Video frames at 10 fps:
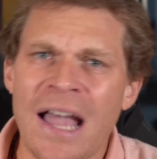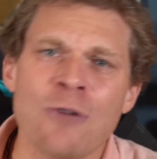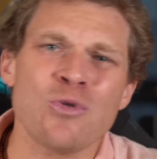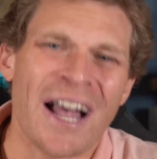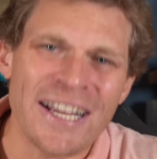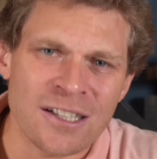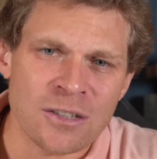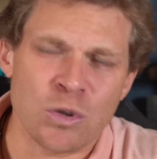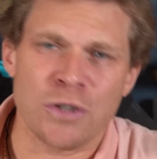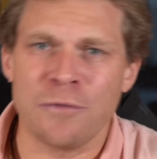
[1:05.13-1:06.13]
how to
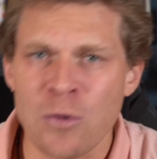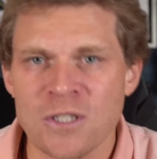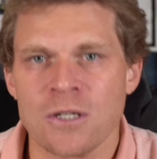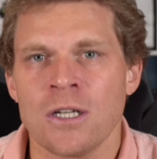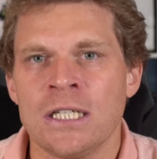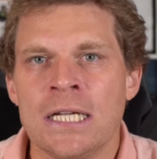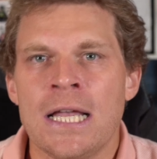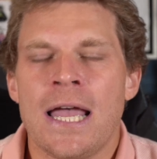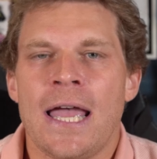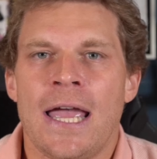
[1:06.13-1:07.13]
hire what to focus on
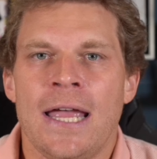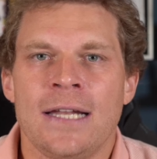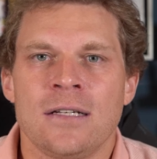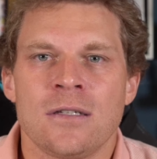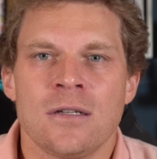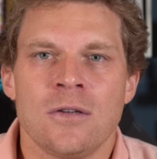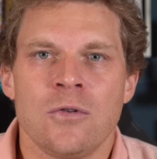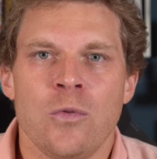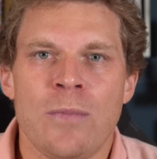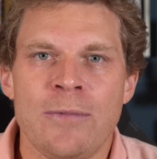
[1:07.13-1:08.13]
and
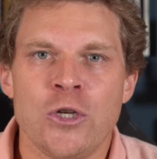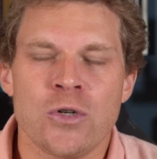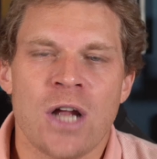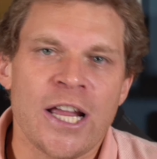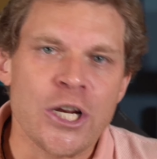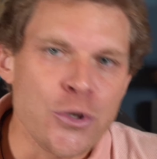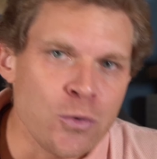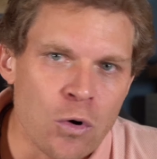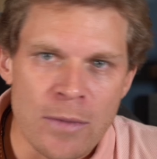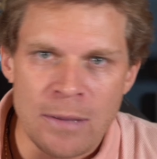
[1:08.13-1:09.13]
maybe you should hire
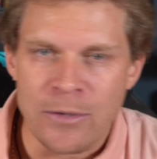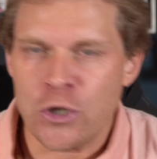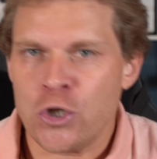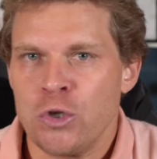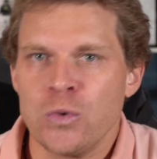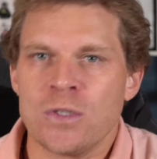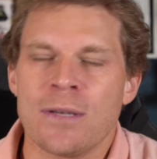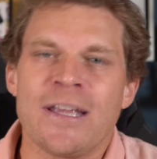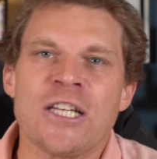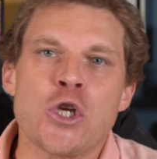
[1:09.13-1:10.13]
new or maybe you should do
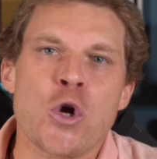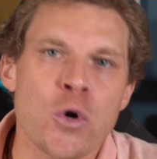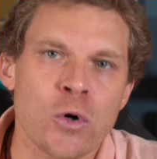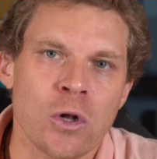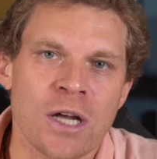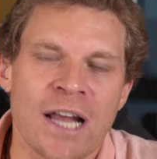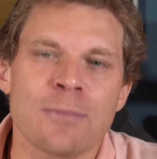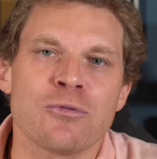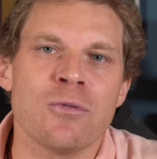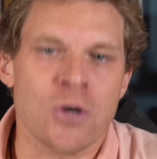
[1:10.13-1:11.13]
some internal
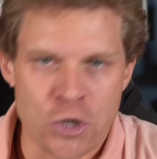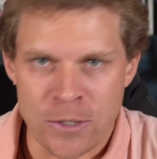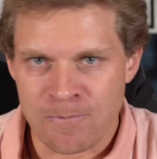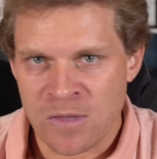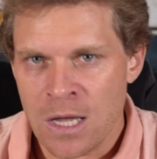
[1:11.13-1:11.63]
kind of promotion